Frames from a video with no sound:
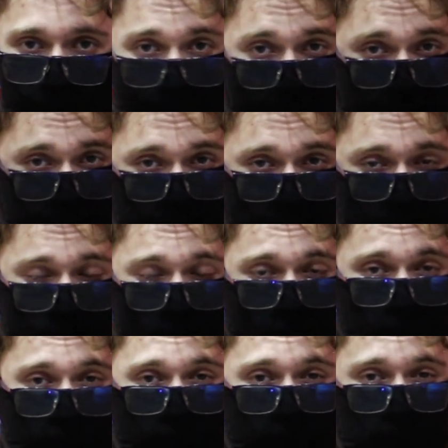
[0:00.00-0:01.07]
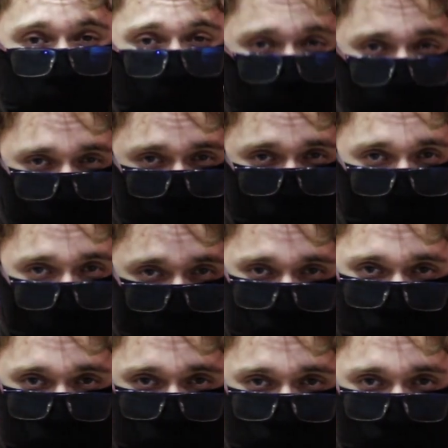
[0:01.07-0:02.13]
and even 6
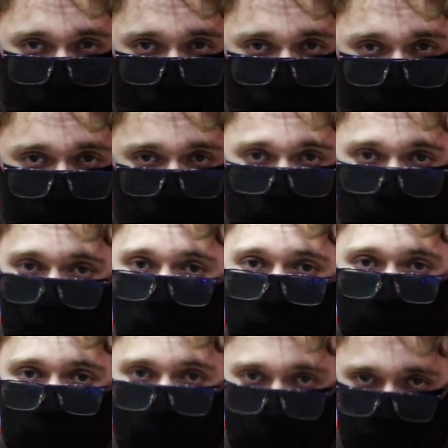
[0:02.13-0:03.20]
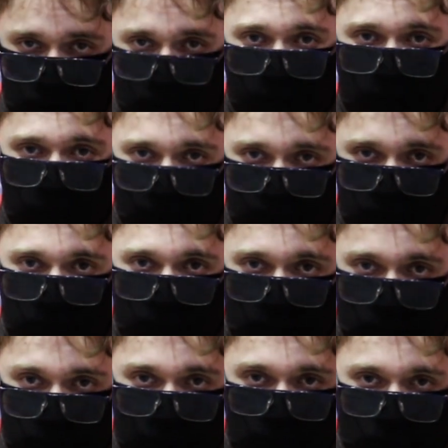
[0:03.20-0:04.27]
bursts from an
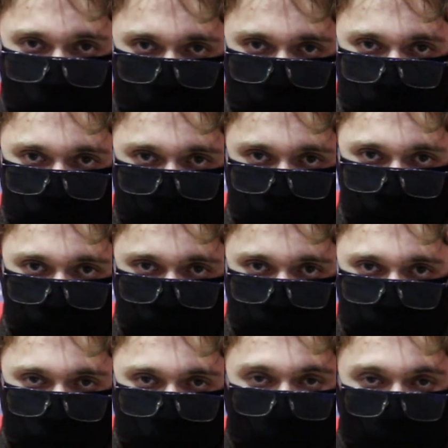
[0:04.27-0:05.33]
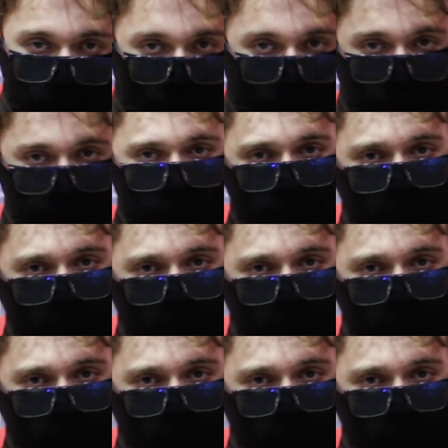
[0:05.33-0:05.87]
RPK-74. This is